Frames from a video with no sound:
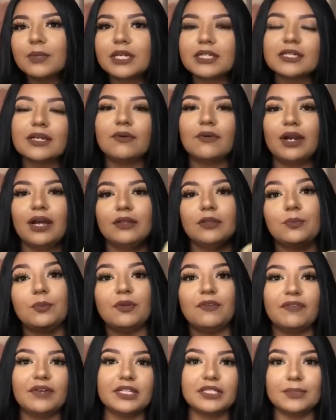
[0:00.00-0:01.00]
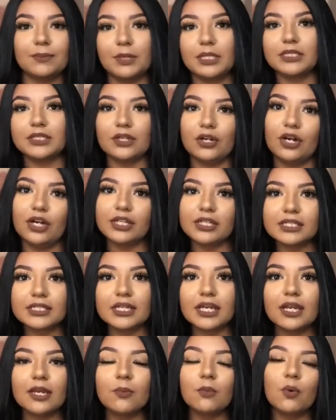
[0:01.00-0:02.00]
because I would have to be fixing my skirt all the
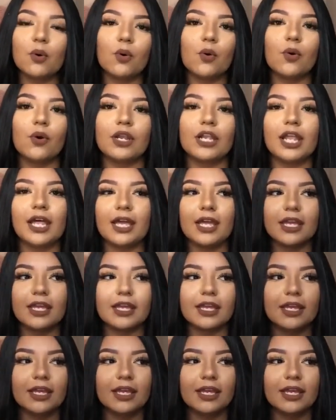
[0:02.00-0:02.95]
time, or like